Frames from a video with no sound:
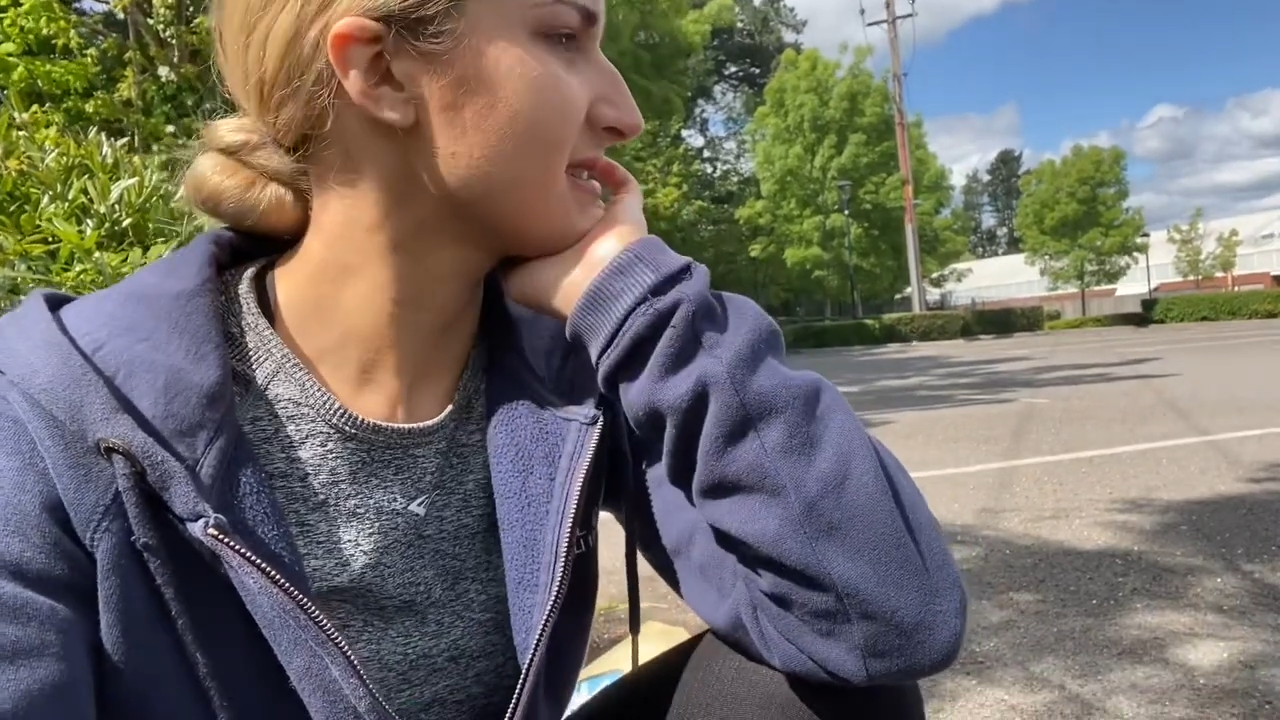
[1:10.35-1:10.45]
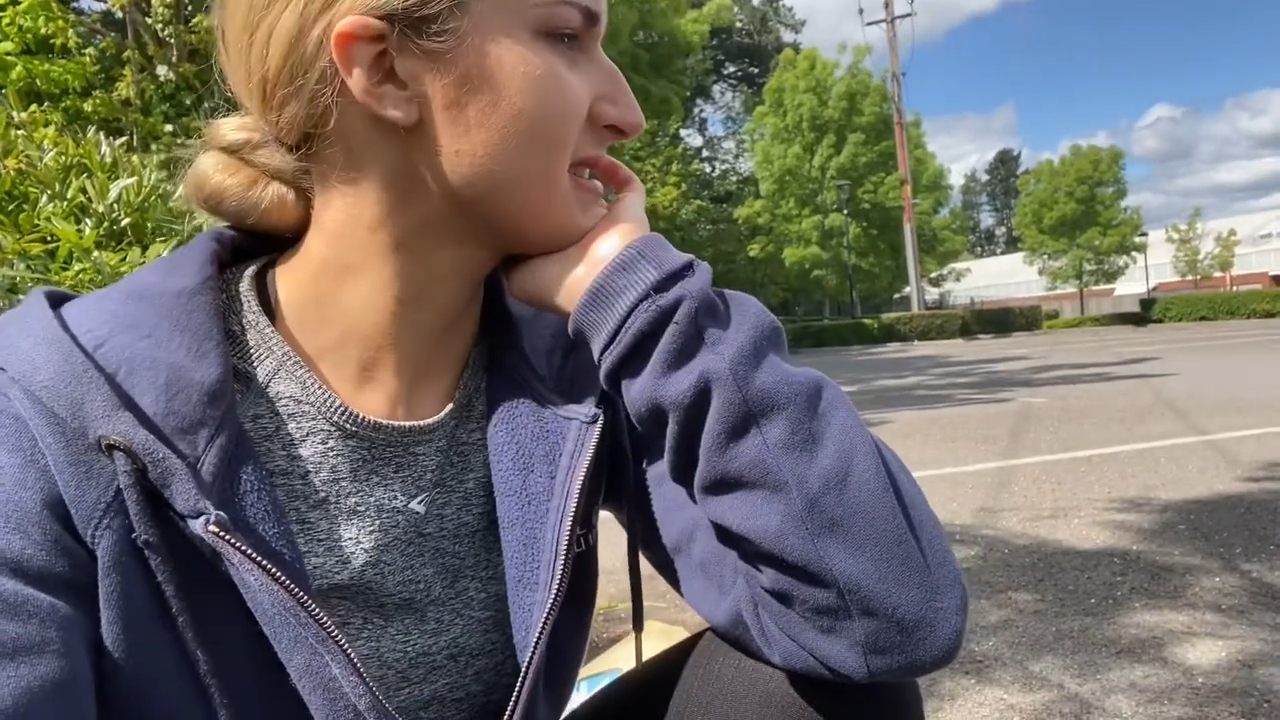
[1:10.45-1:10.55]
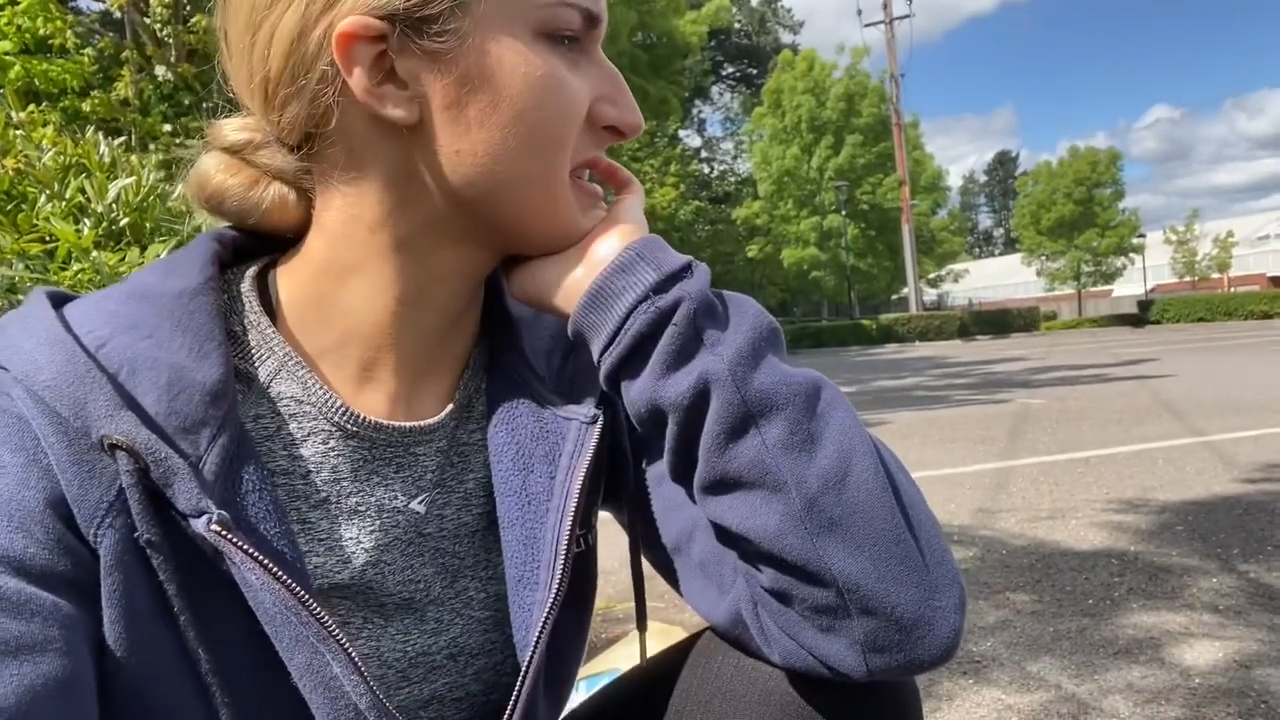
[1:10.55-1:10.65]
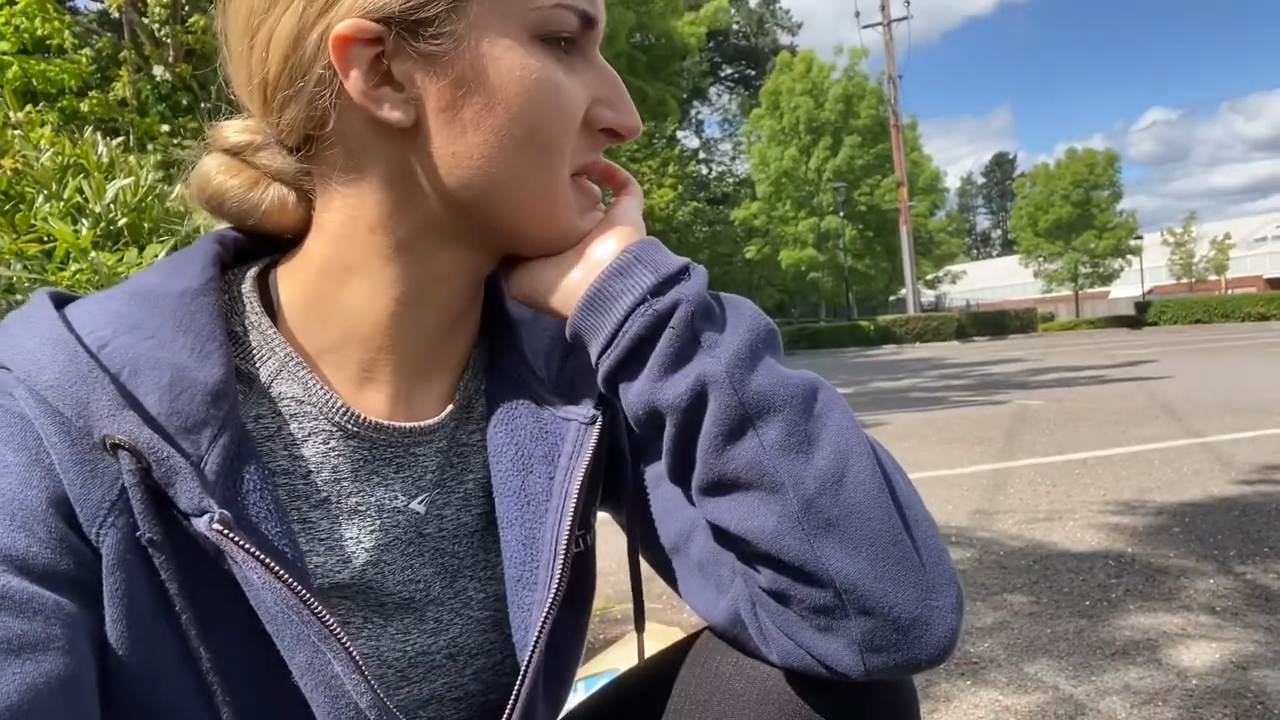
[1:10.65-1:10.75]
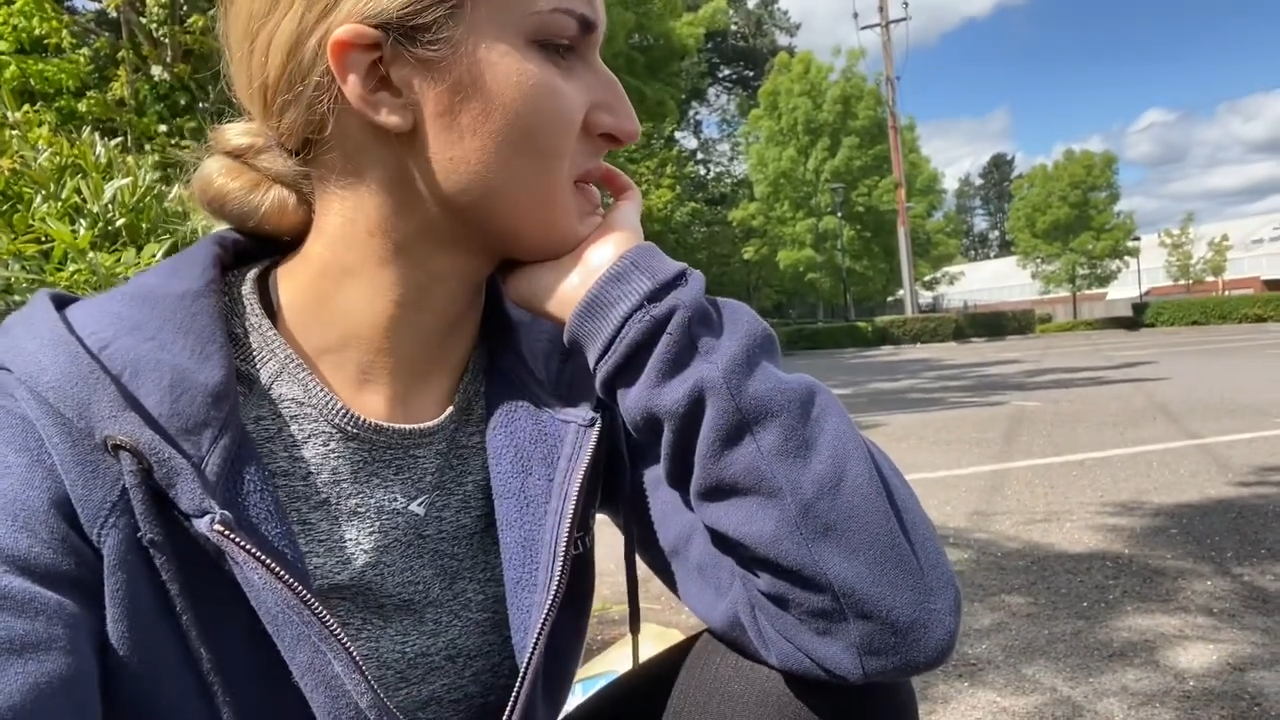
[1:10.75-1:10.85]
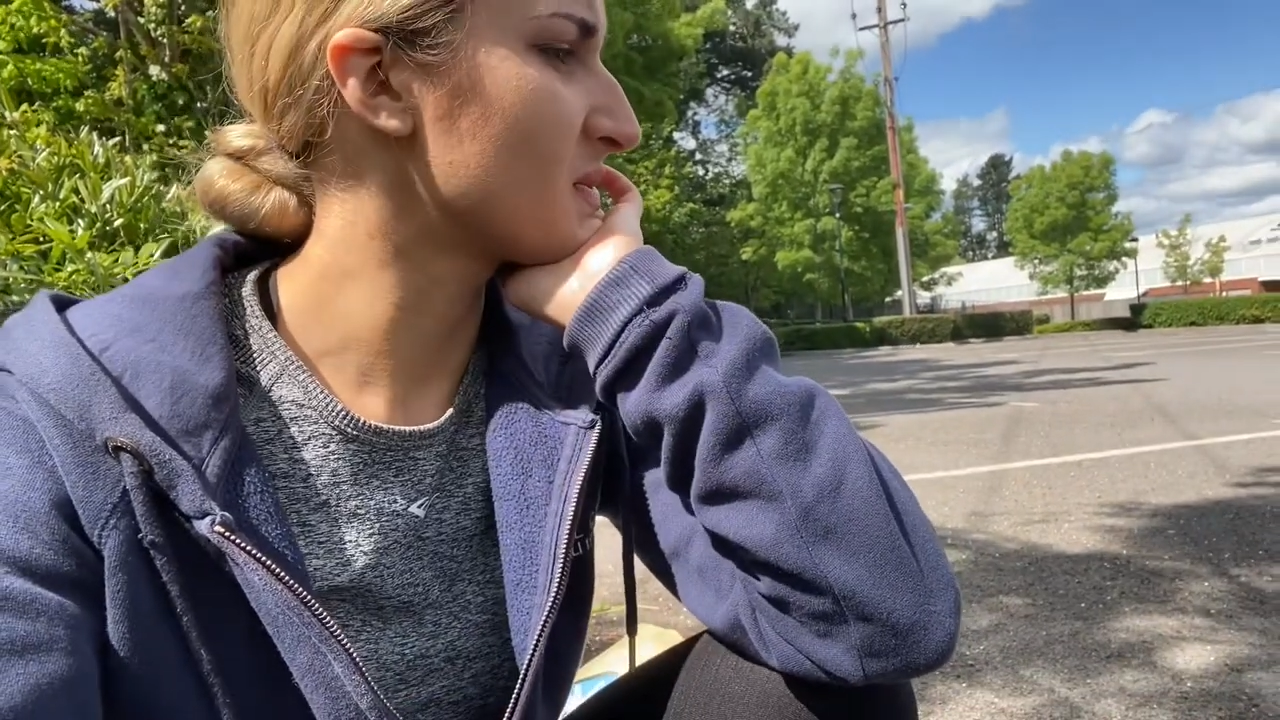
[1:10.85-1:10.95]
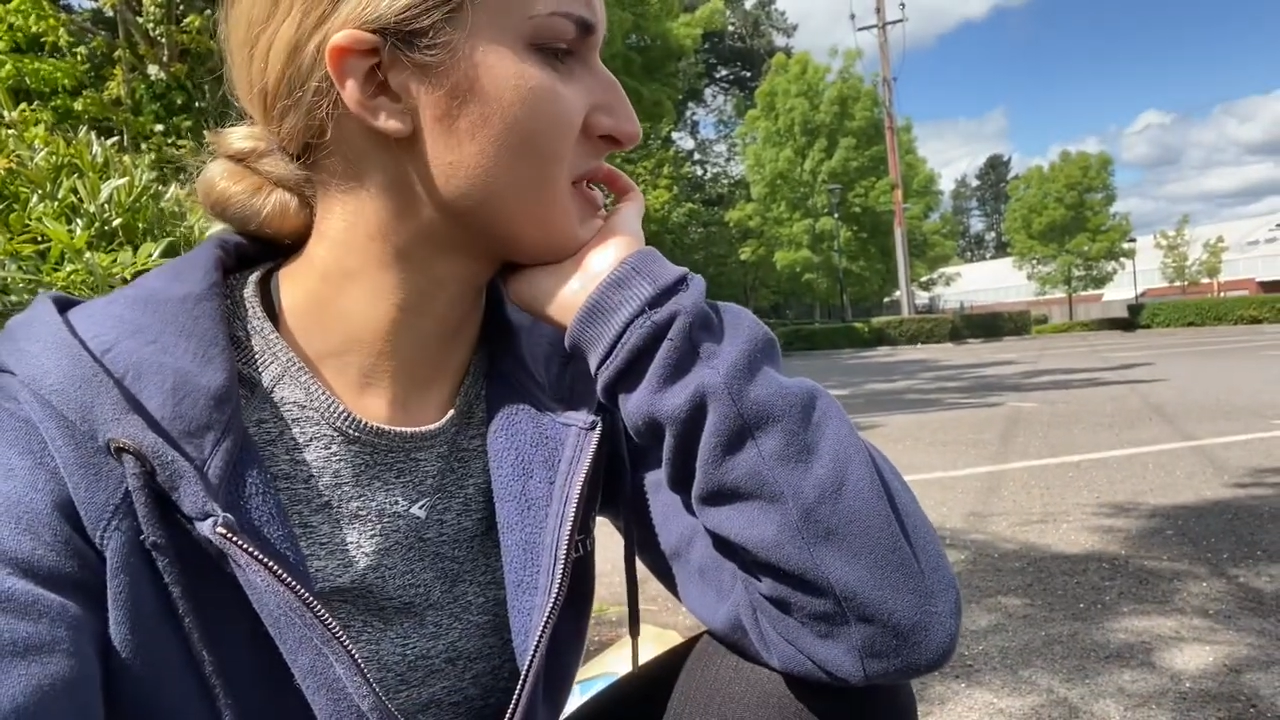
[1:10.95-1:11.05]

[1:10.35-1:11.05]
sort of